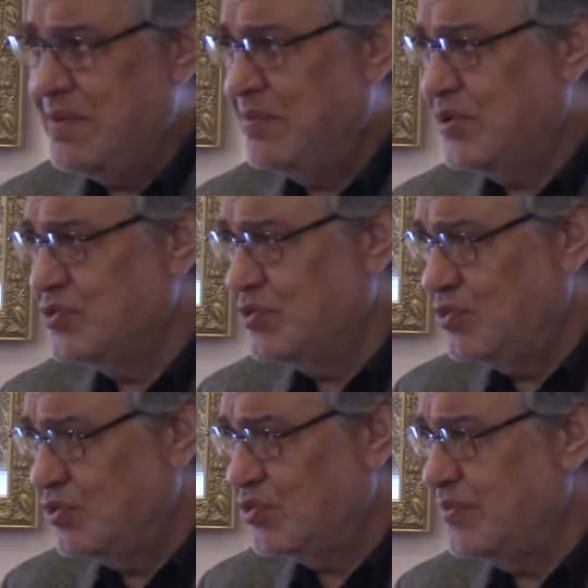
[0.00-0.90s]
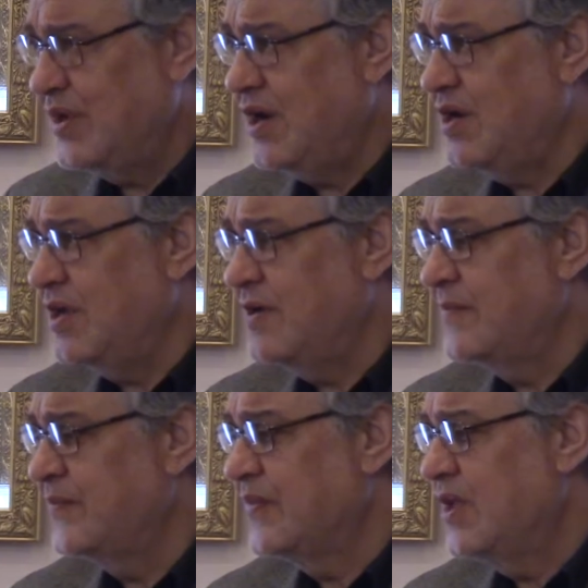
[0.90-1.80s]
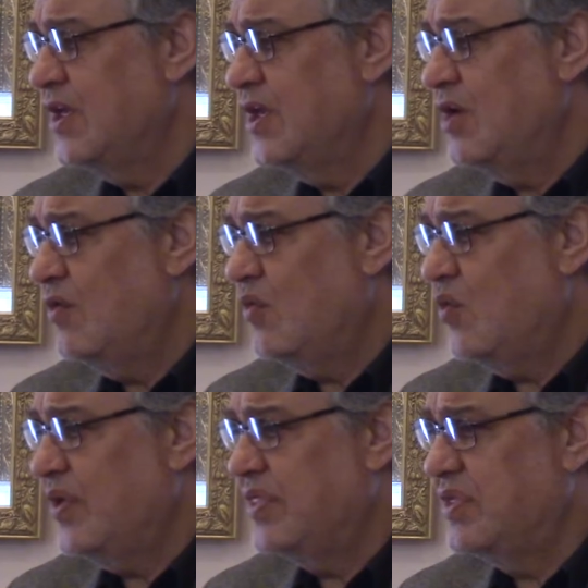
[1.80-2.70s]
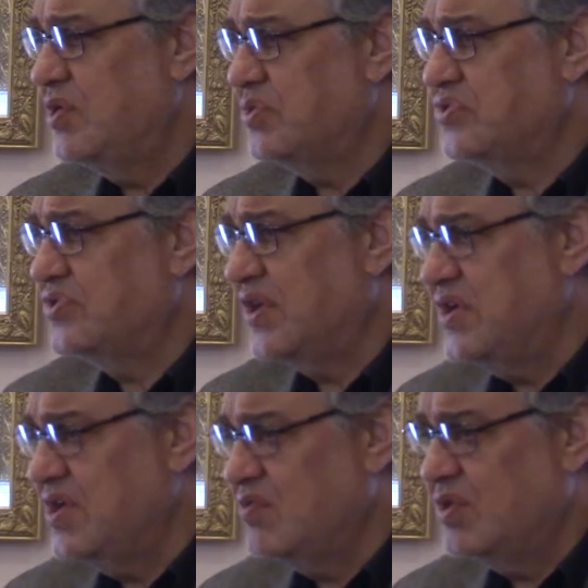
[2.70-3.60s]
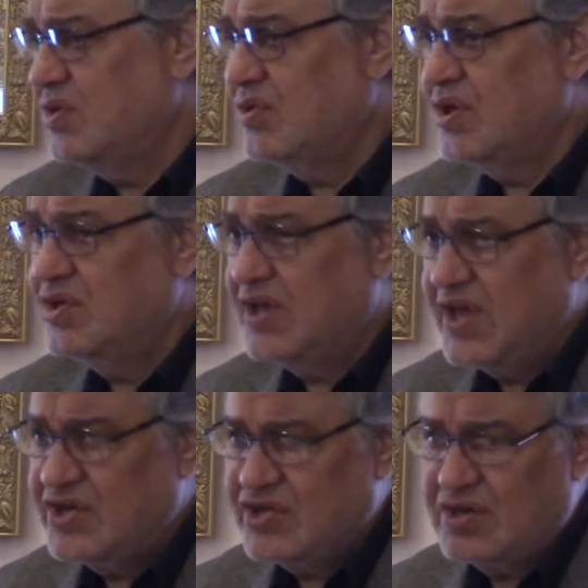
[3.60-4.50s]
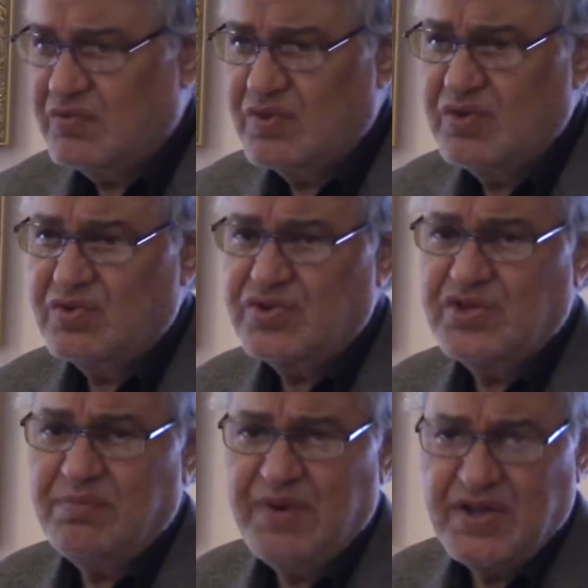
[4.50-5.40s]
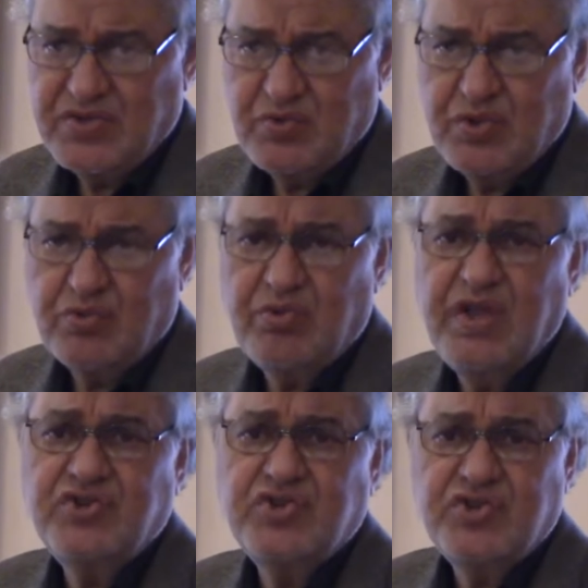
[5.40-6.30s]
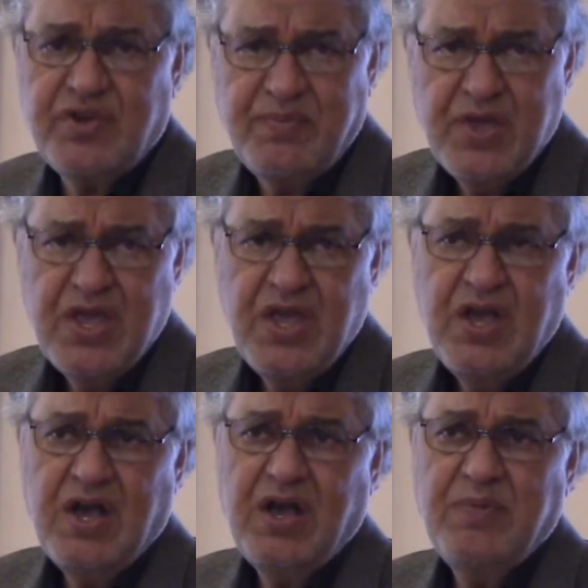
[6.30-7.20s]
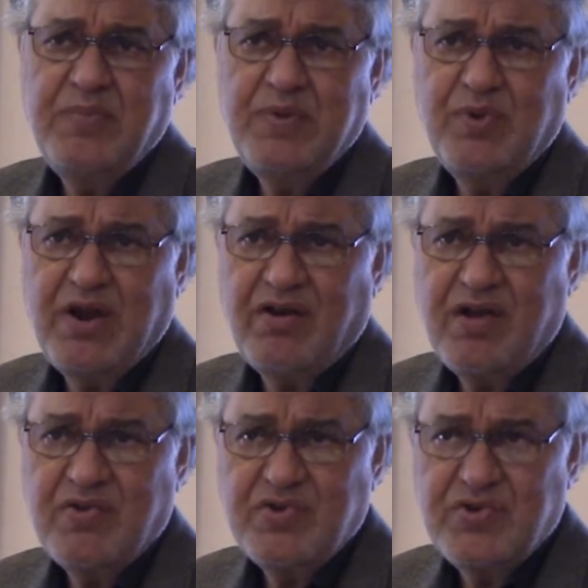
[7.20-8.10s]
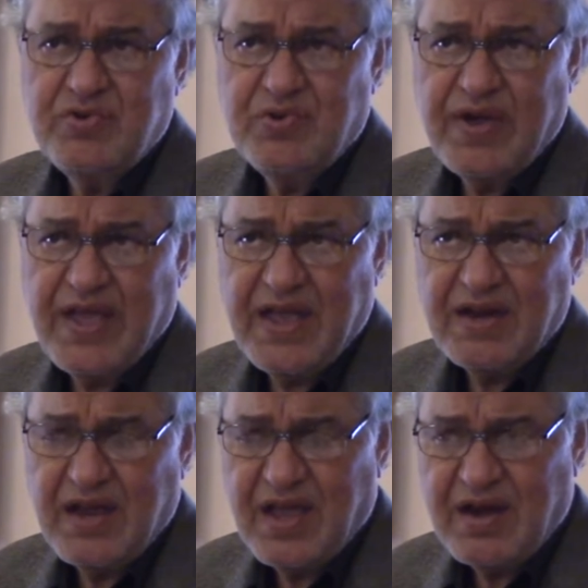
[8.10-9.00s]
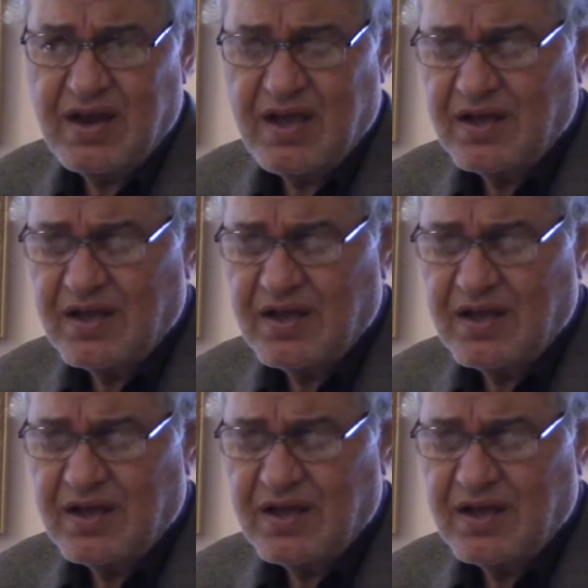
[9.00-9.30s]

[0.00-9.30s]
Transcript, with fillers: with your community, with your studying, with your education, with your siblings, with your relationship, uh, people around you, and, and uh,